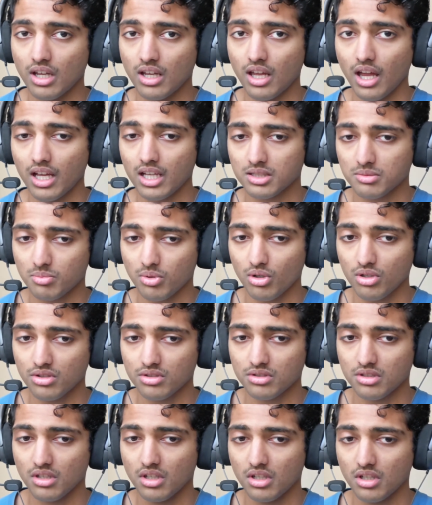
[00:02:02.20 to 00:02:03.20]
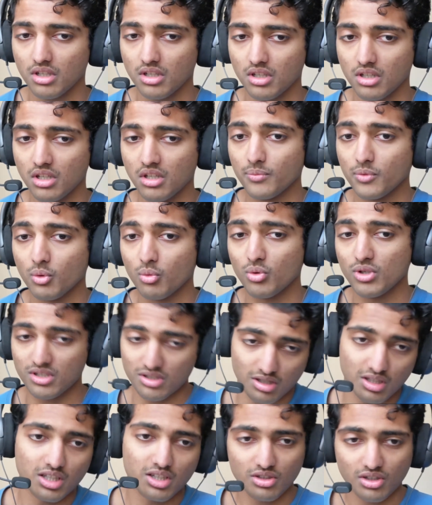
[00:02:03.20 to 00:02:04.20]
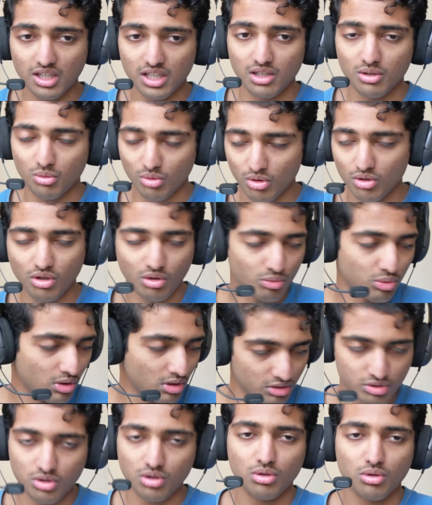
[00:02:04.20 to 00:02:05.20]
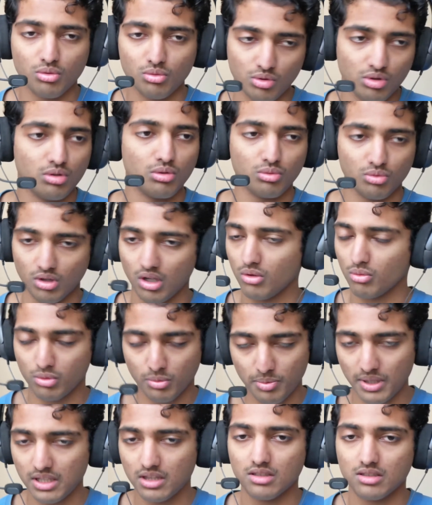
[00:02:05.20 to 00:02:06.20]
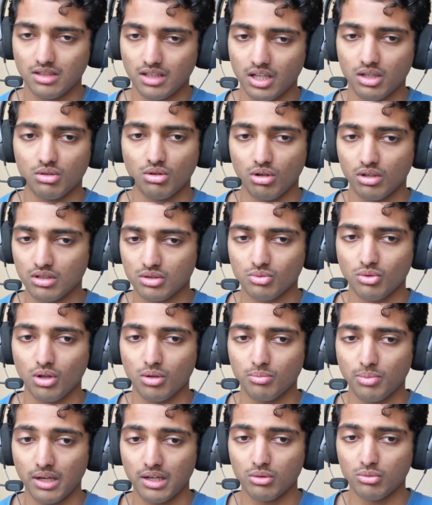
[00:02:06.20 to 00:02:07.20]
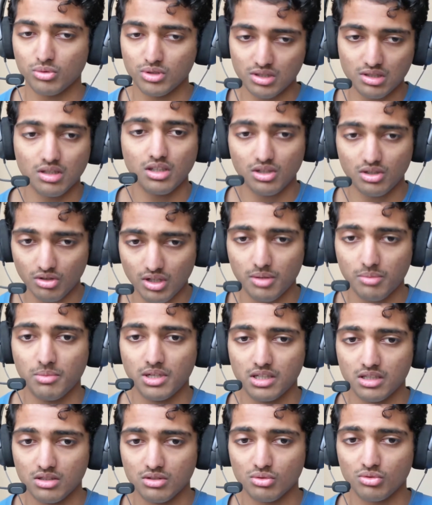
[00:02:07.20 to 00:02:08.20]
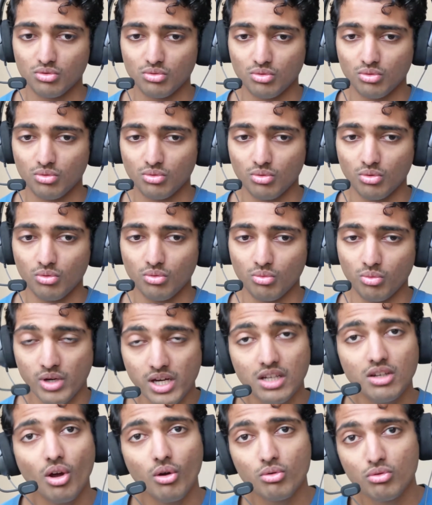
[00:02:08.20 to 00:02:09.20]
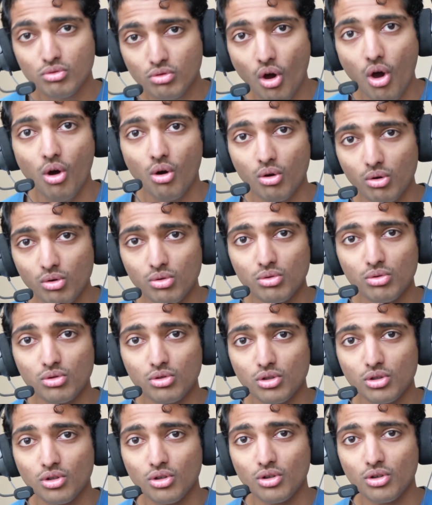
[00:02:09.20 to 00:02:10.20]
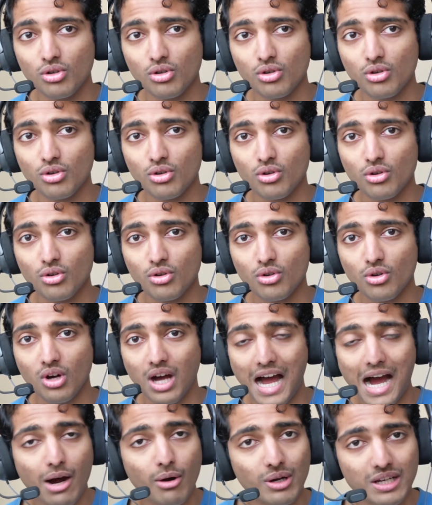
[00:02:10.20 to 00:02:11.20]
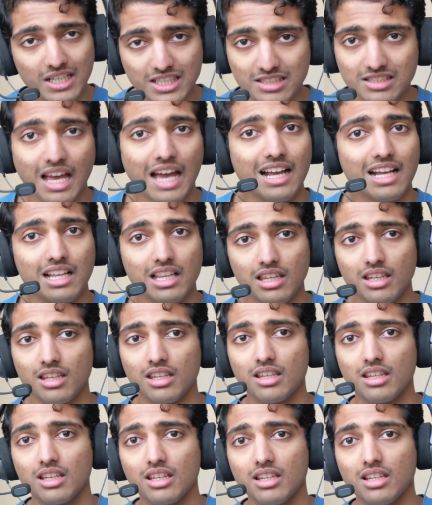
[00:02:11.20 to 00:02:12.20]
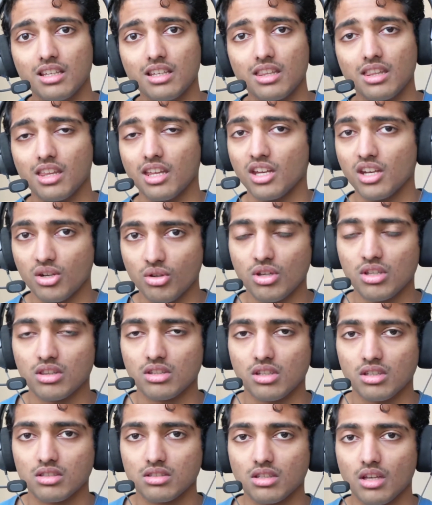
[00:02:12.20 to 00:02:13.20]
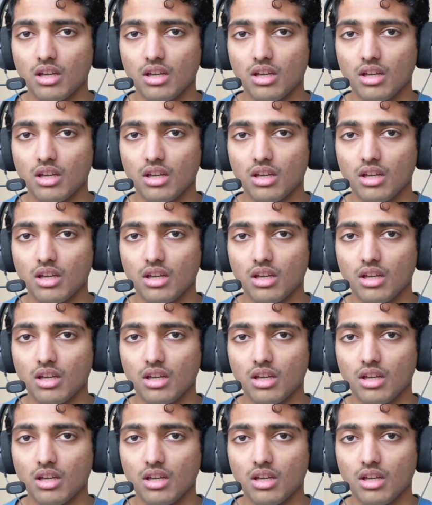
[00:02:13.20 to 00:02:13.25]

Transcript: exploits, which literally I'll repeat this later on as well, but which literally means we don't know how exactly they're doing this.